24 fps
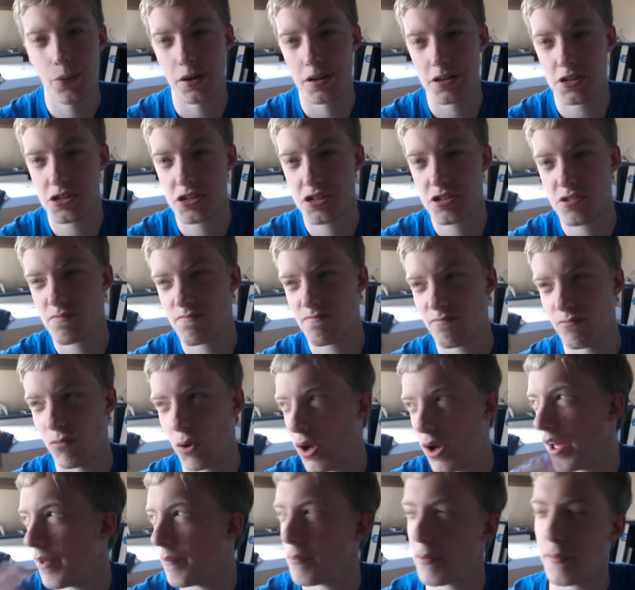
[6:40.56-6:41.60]
which,
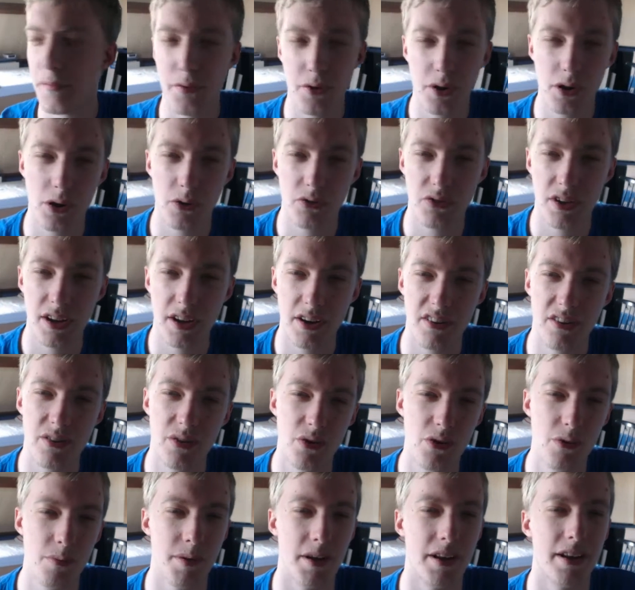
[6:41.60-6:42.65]
well, I'd prefer to go to year
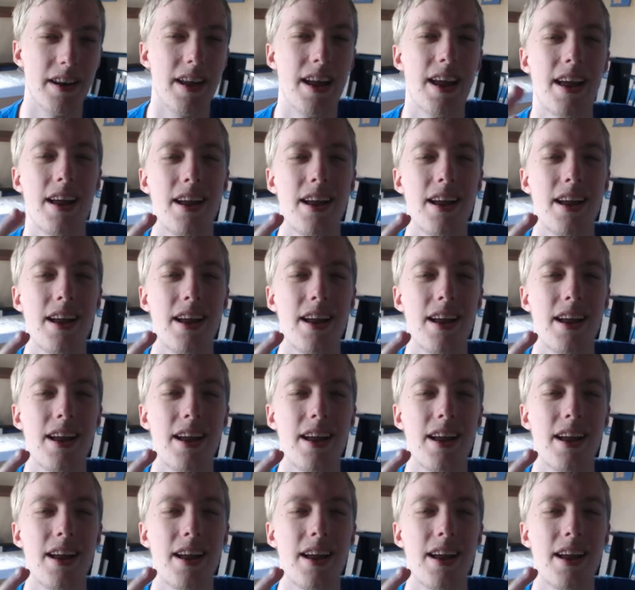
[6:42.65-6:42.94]
2, but